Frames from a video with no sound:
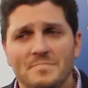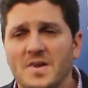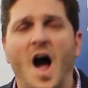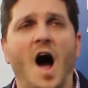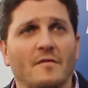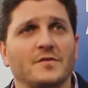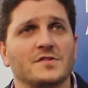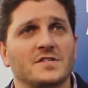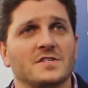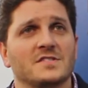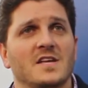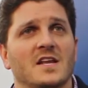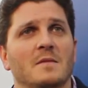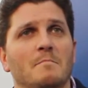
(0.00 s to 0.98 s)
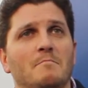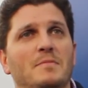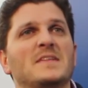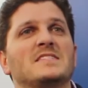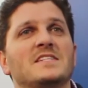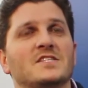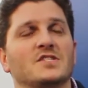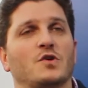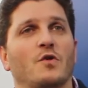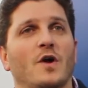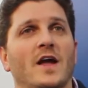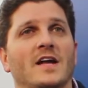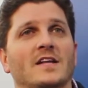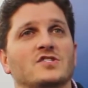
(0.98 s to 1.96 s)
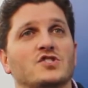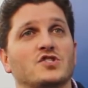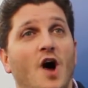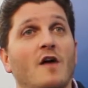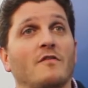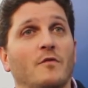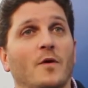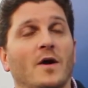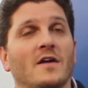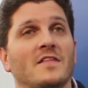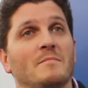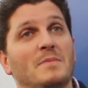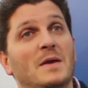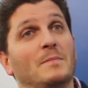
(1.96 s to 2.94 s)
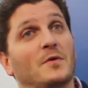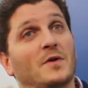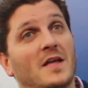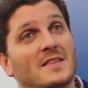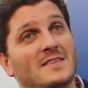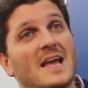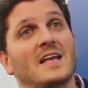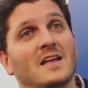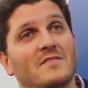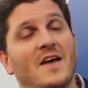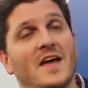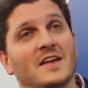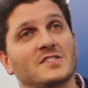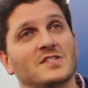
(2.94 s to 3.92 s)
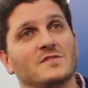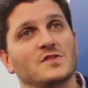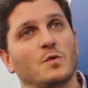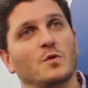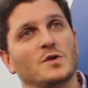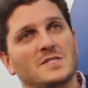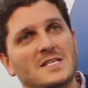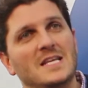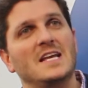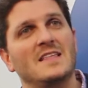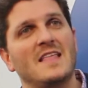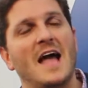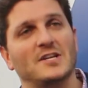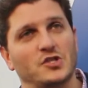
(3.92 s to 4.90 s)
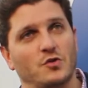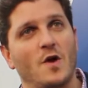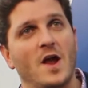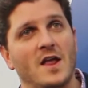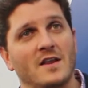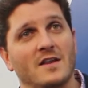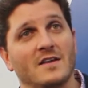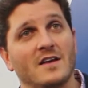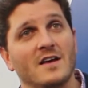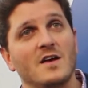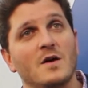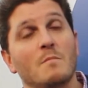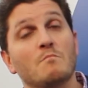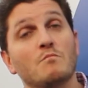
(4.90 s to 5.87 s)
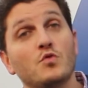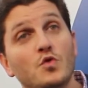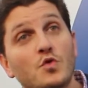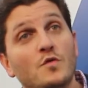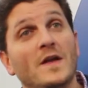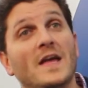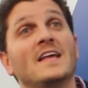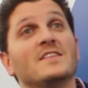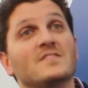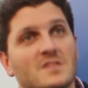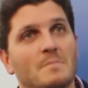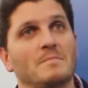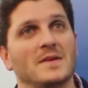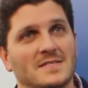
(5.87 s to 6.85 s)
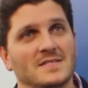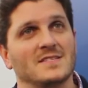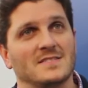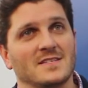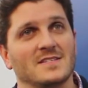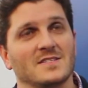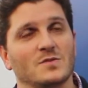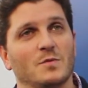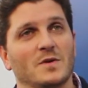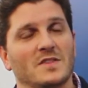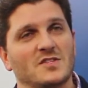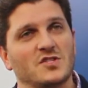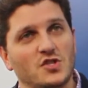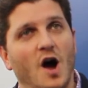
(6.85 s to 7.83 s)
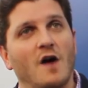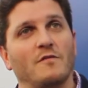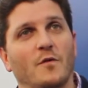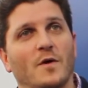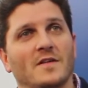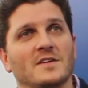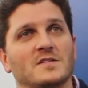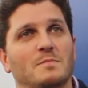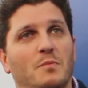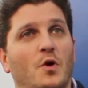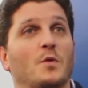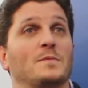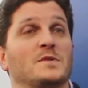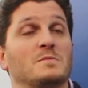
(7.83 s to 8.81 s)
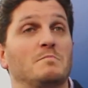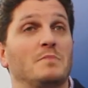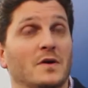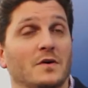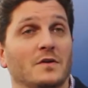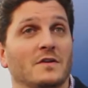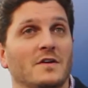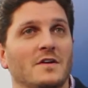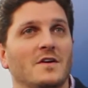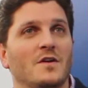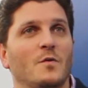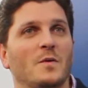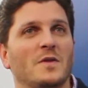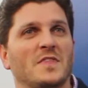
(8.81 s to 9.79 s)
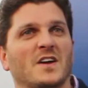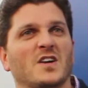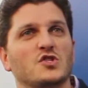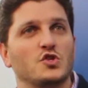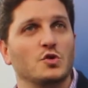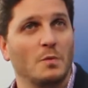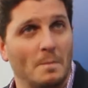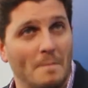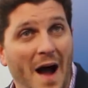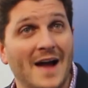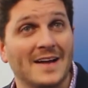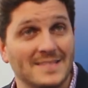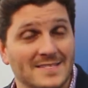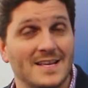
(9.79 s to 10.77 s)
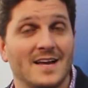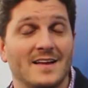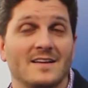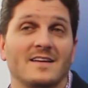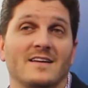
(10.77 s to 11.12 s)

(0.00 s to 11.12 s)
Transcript: conferences and in business grade software that people could take advantage of? So we're seeing that trend move into businesses with software that's purpose built with the consumer mindset.